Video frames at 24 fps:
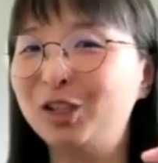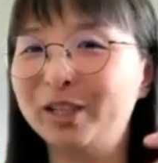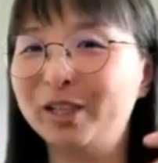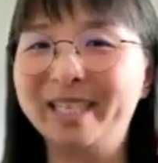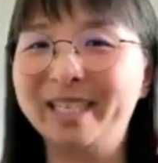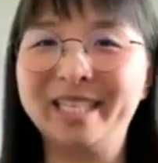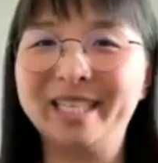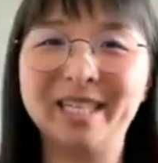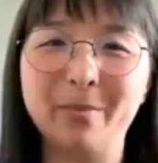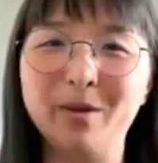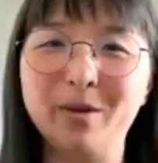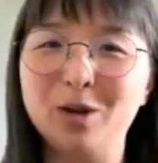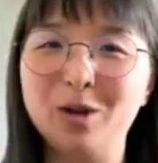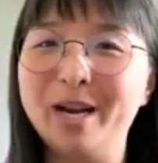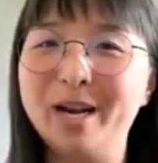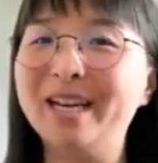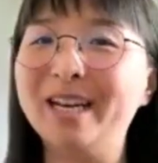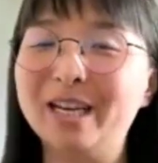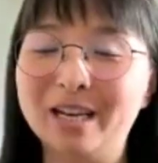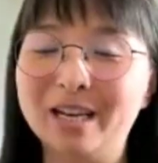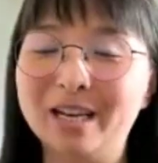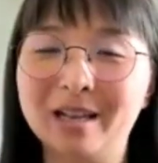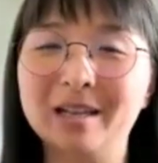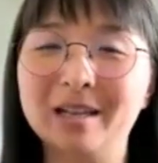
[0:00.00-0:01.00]
and
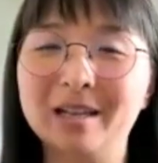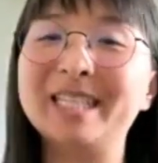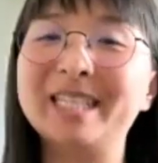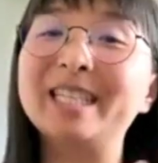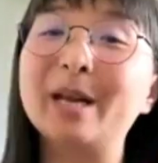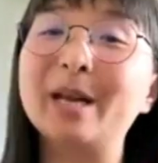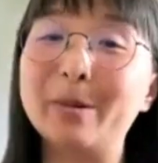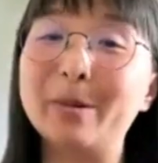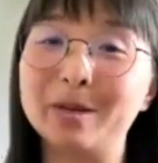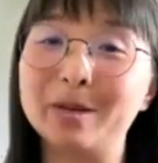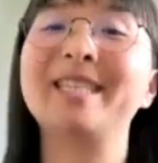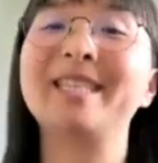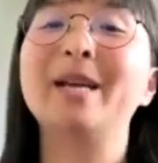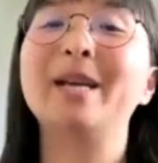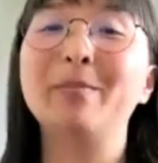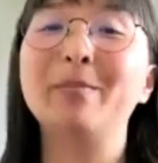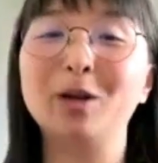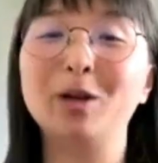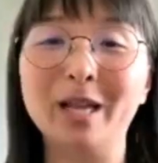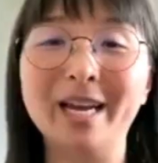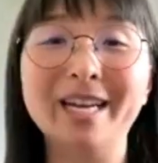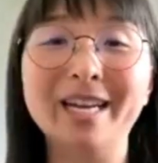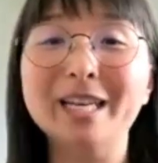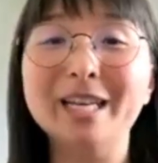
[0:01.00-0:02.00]

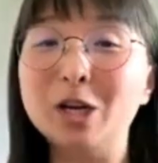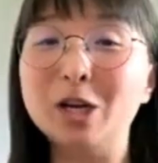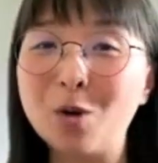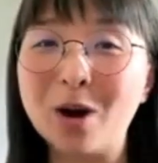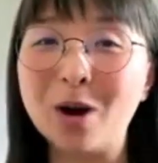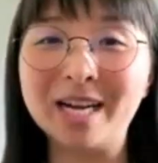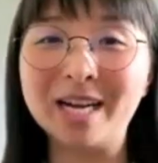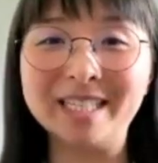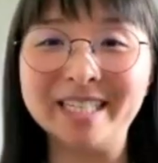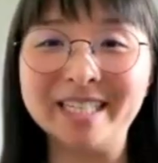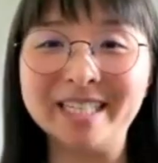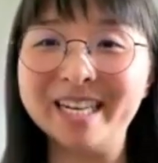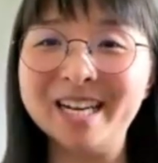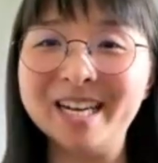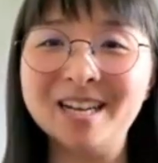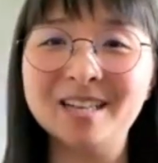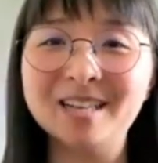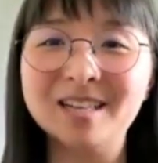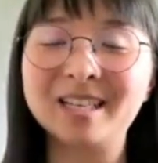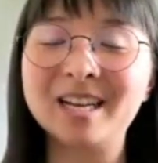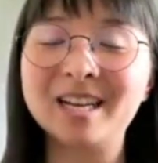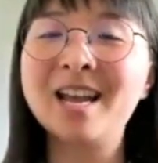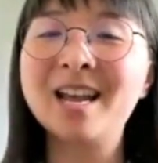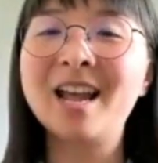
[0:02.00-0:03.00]
stimulate new
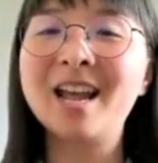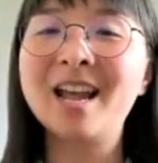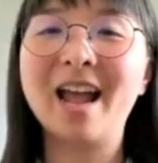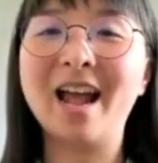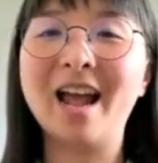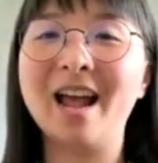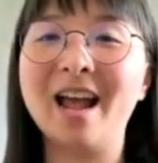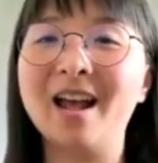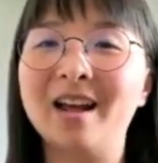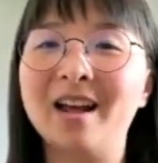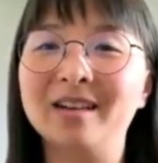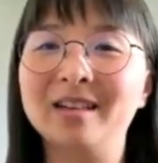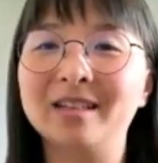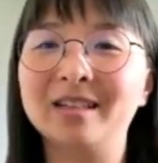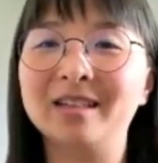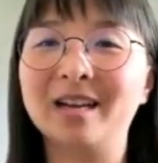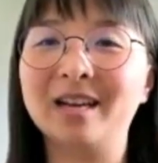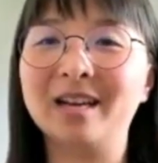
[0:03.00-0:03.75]
ideas. And